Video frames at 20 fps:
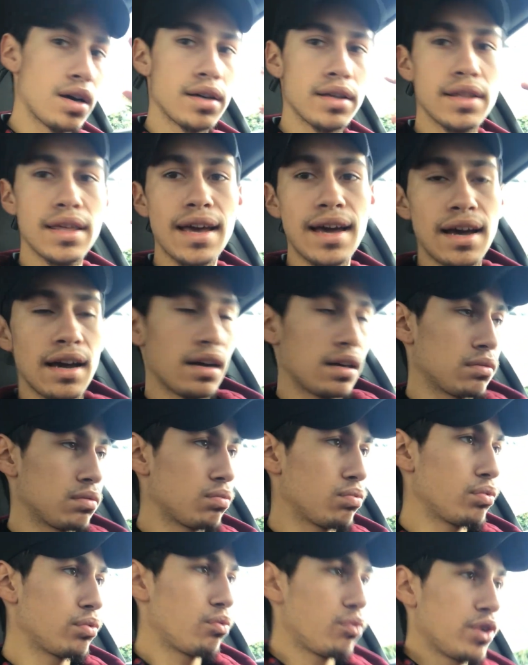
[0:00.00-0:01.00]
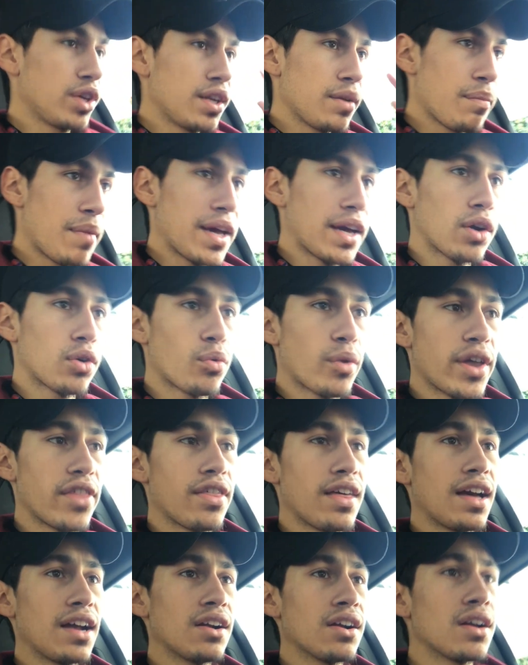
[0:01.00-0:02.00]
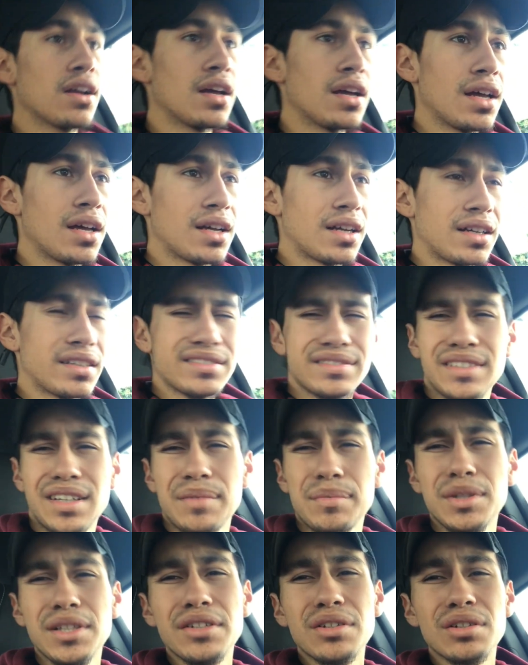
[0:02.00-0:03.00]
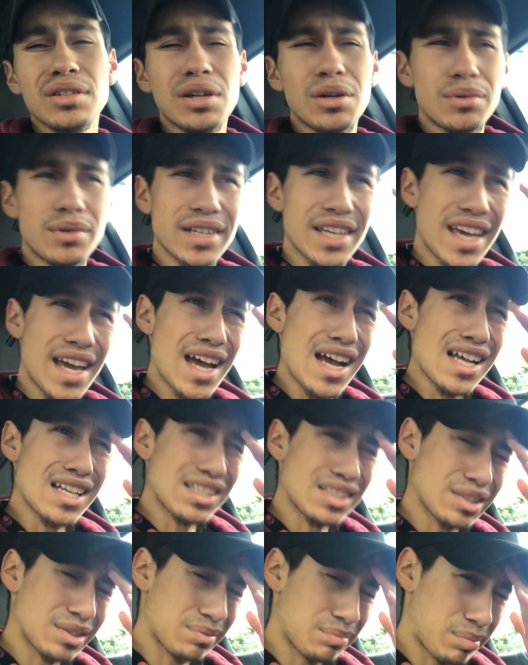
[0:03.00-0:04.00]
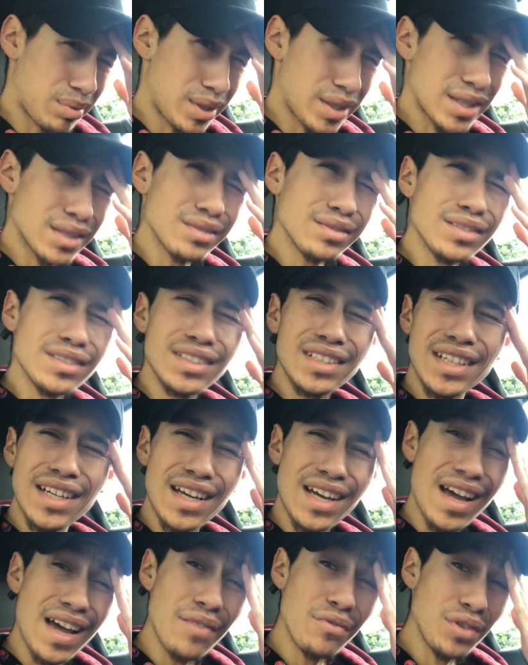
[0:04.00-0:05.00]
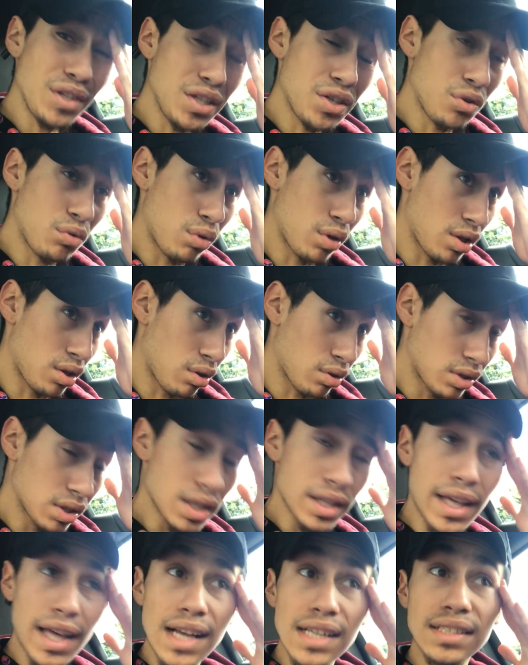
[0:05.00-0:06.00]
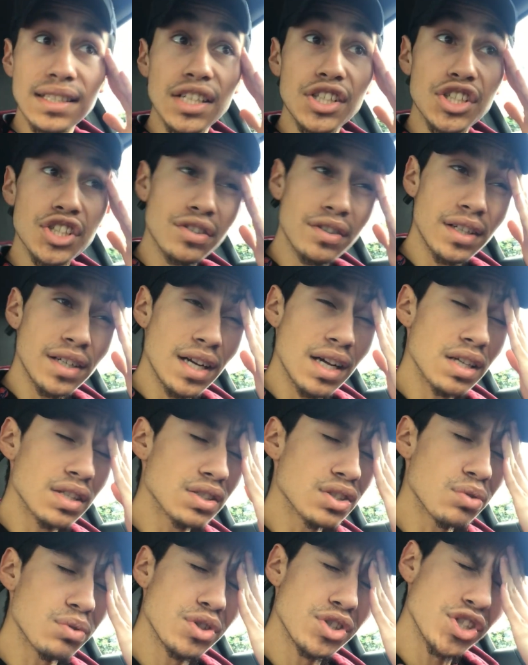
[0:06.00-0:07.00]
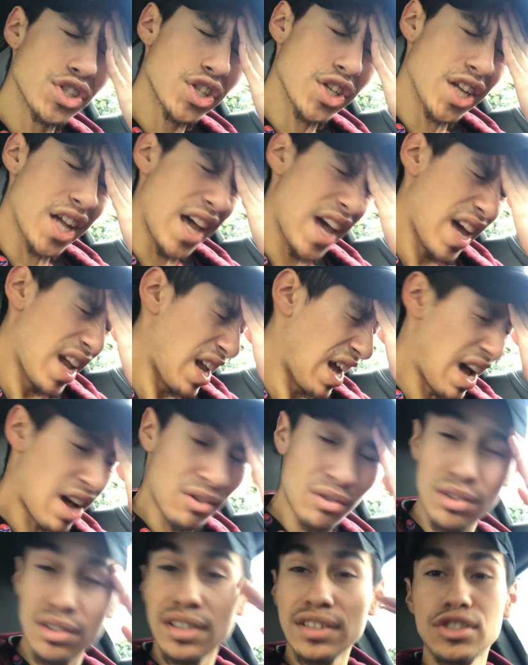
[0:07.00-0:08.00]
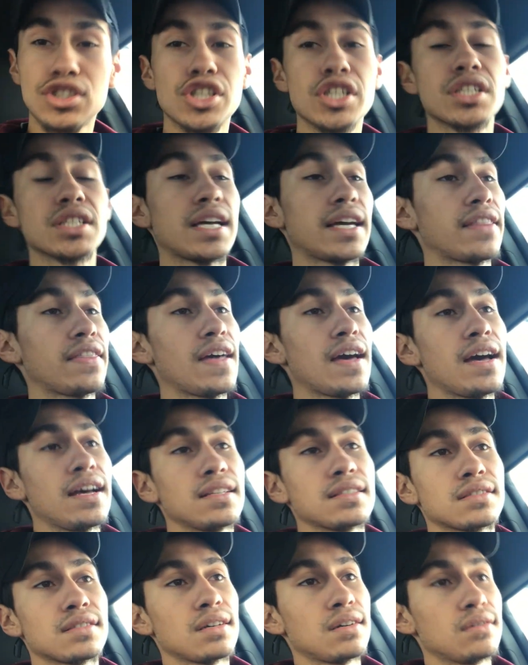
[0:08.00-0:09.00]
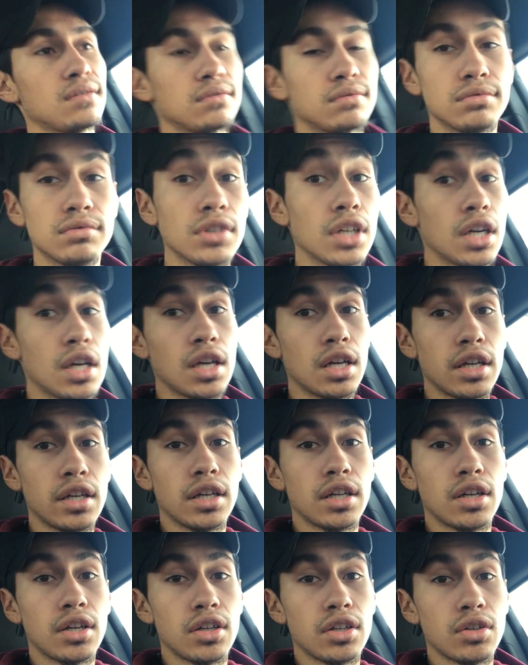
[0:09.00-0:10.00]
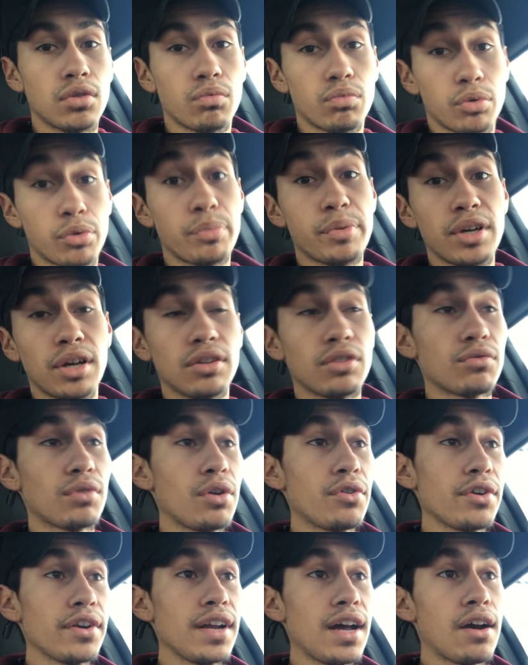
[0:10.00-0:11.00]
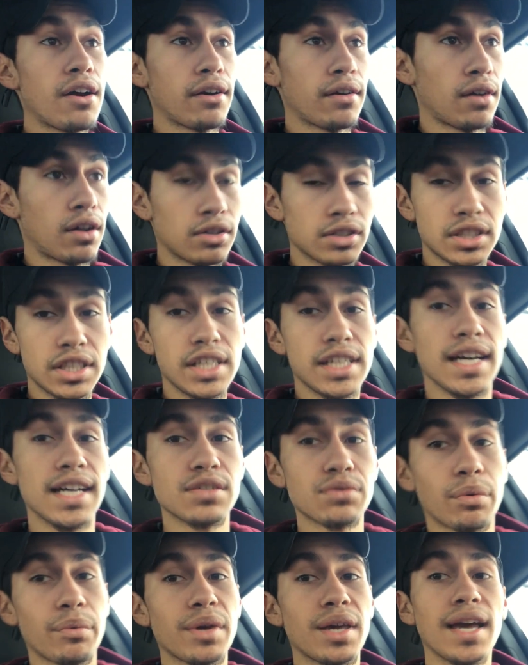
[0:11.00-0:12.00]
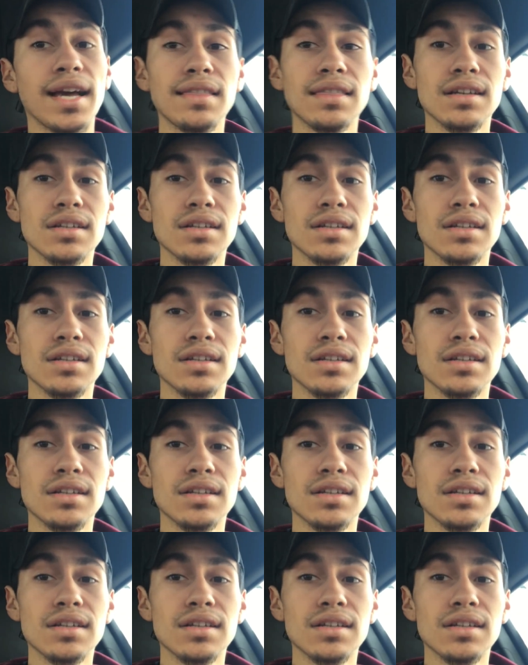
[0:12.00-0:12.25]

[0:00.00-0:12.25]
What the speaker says: yeah, we need to make our way there. I'm a little low on gas, but yeah, I really don't want to go to the gas station right now, so we're just gonna head out just like that. So we'll be on the road right now, and I'll see you guys when we get